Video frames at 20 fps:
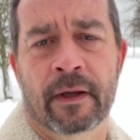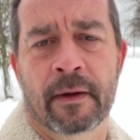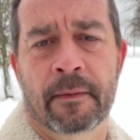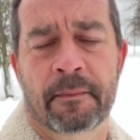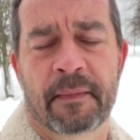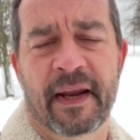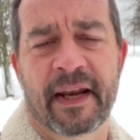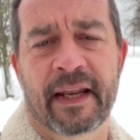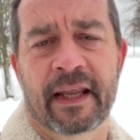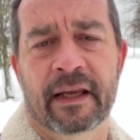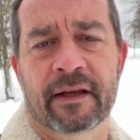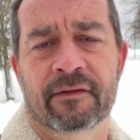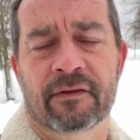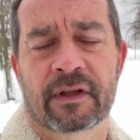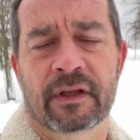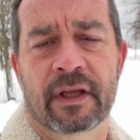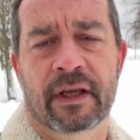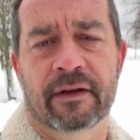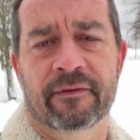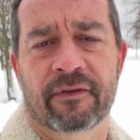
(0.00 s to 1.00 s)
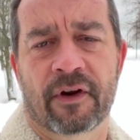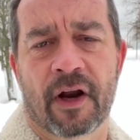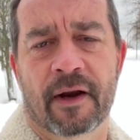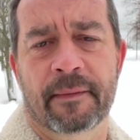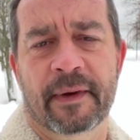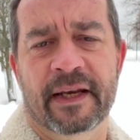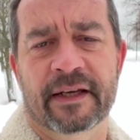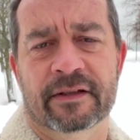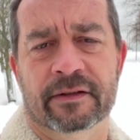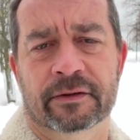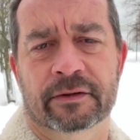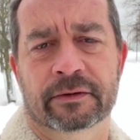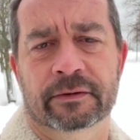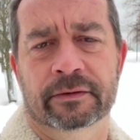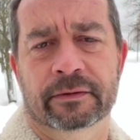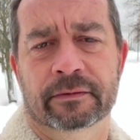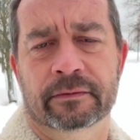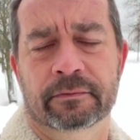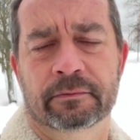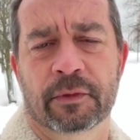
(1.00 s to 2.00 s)
many in the environmental
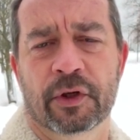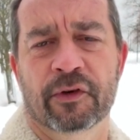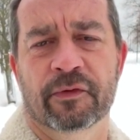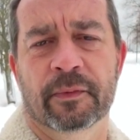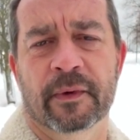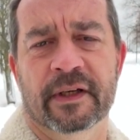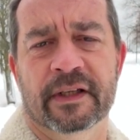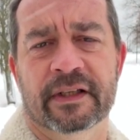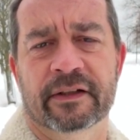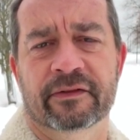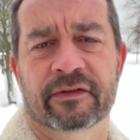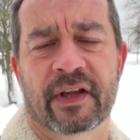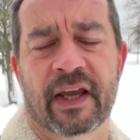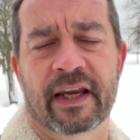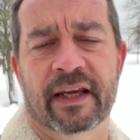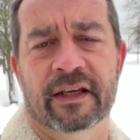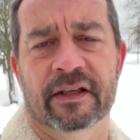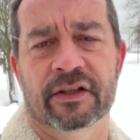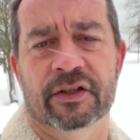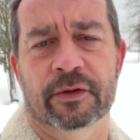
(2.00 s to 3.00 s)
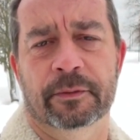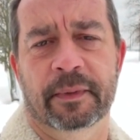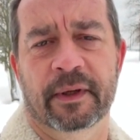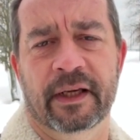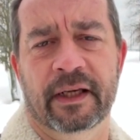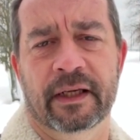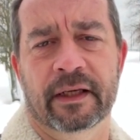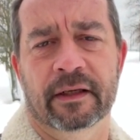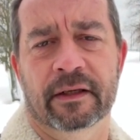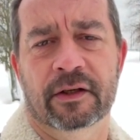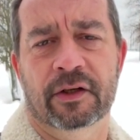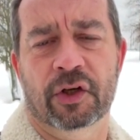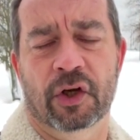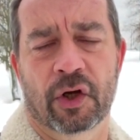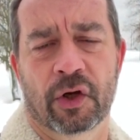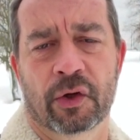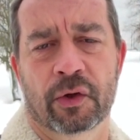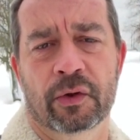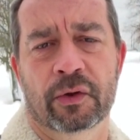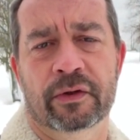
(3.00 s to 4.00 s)
movement have taken to be
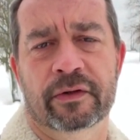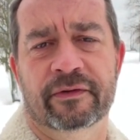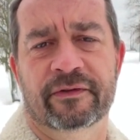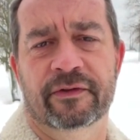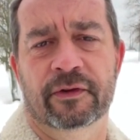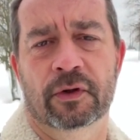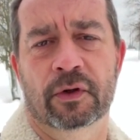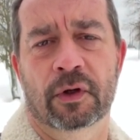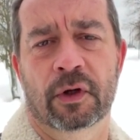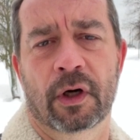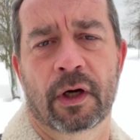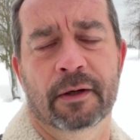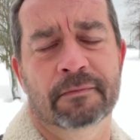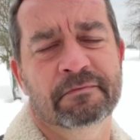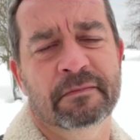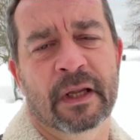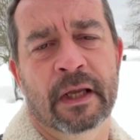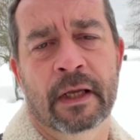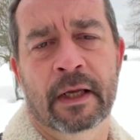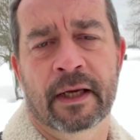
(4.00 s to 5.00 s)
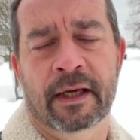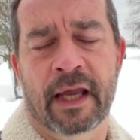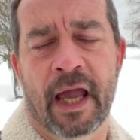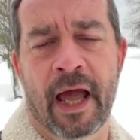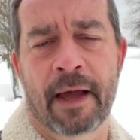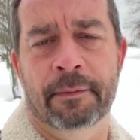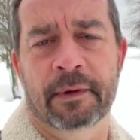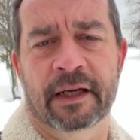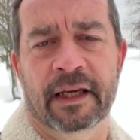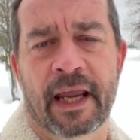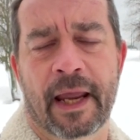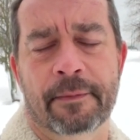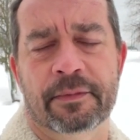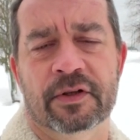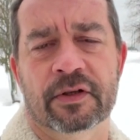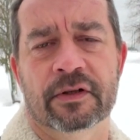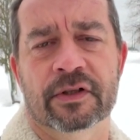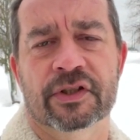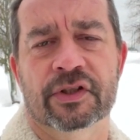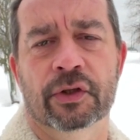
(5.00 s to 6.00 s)
code for carbon
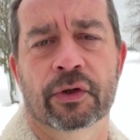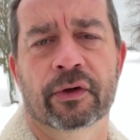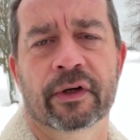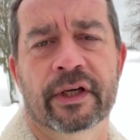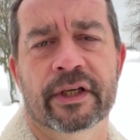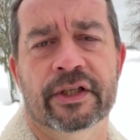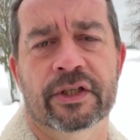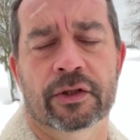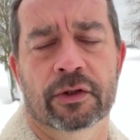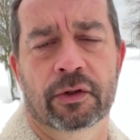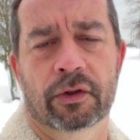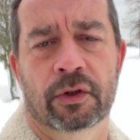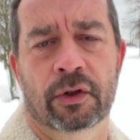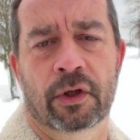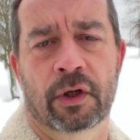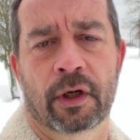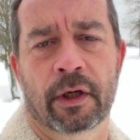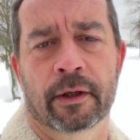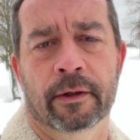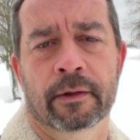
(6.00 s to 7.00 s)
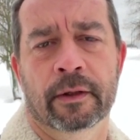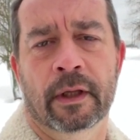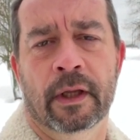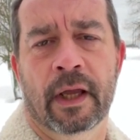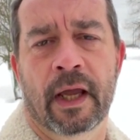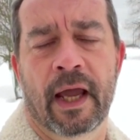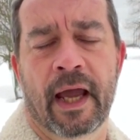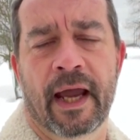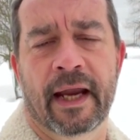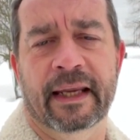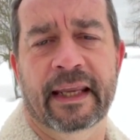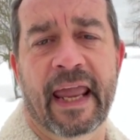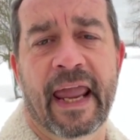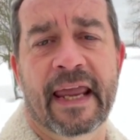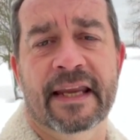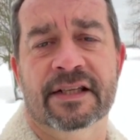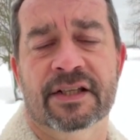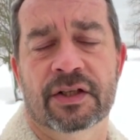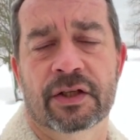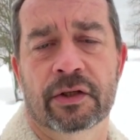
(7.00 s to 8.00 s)
capture and storage or
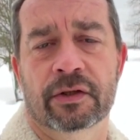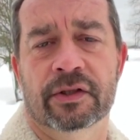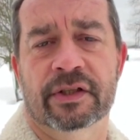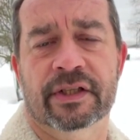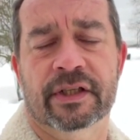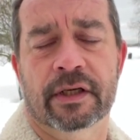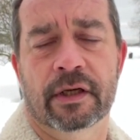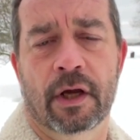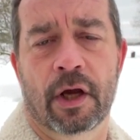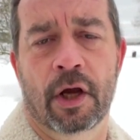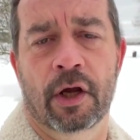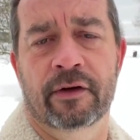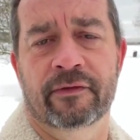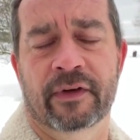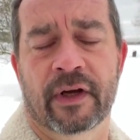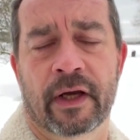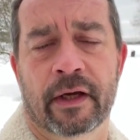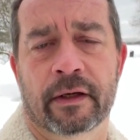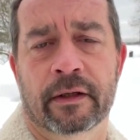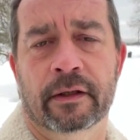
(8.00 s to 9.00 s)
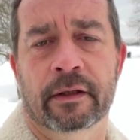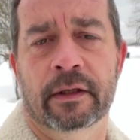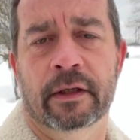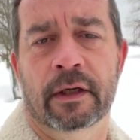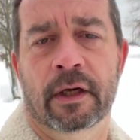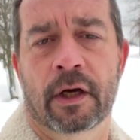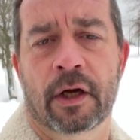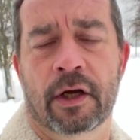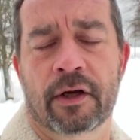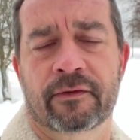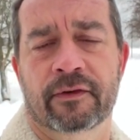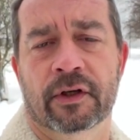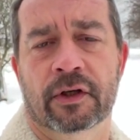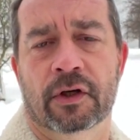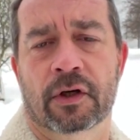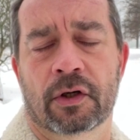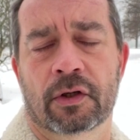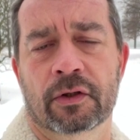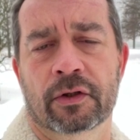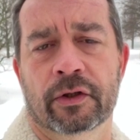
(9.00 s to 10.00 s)
gas use over
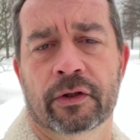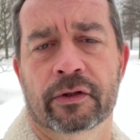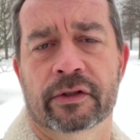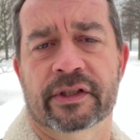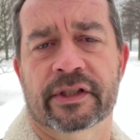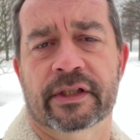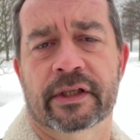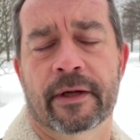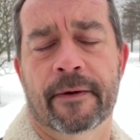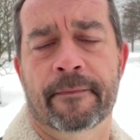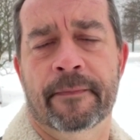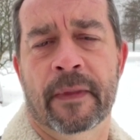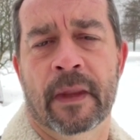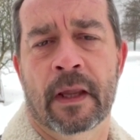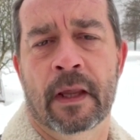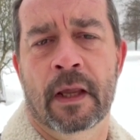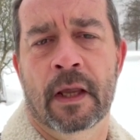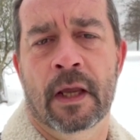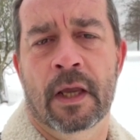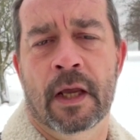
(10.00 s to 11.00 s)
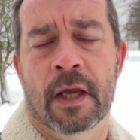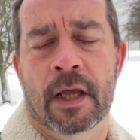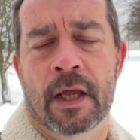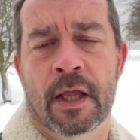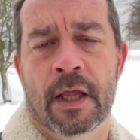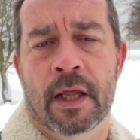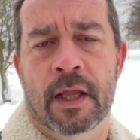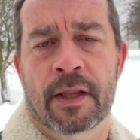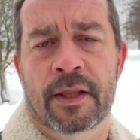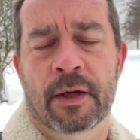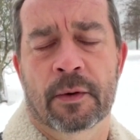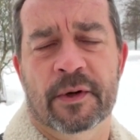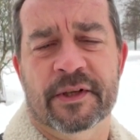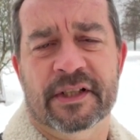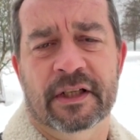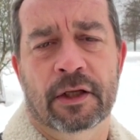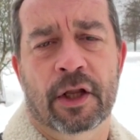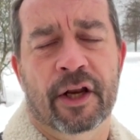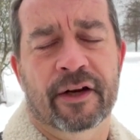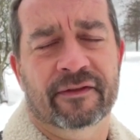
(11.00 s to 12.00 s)
coal use. There was
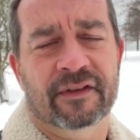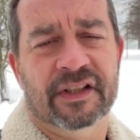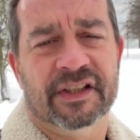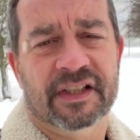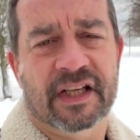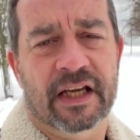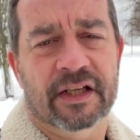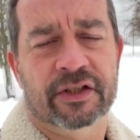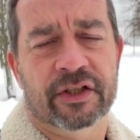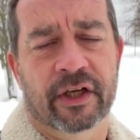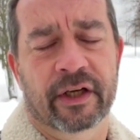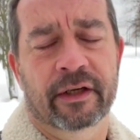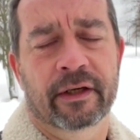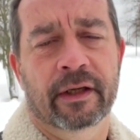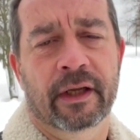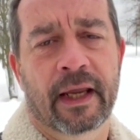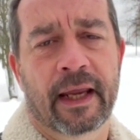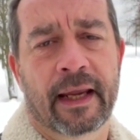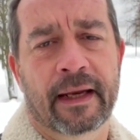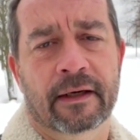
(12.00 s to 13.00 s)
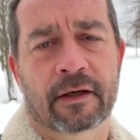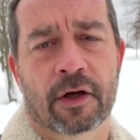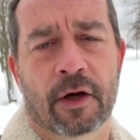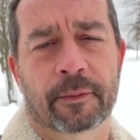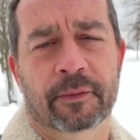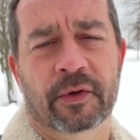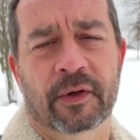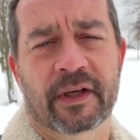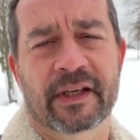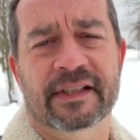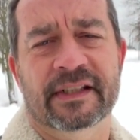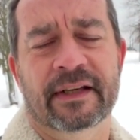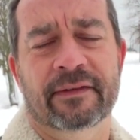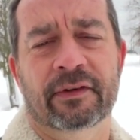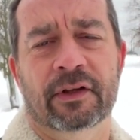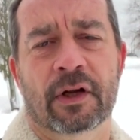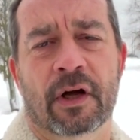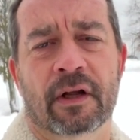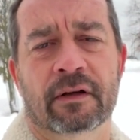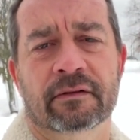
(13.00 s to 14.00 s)
a lot of discussion at
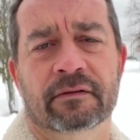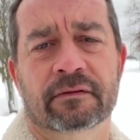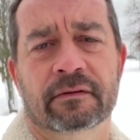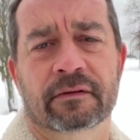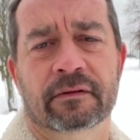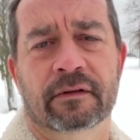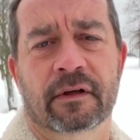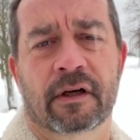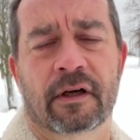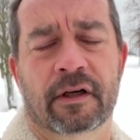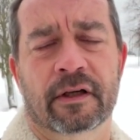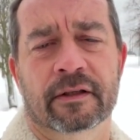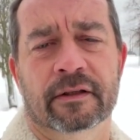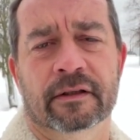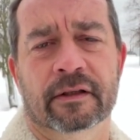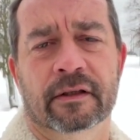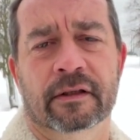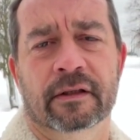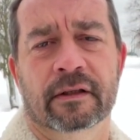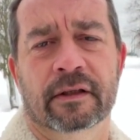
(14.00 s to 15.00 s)
COP27 on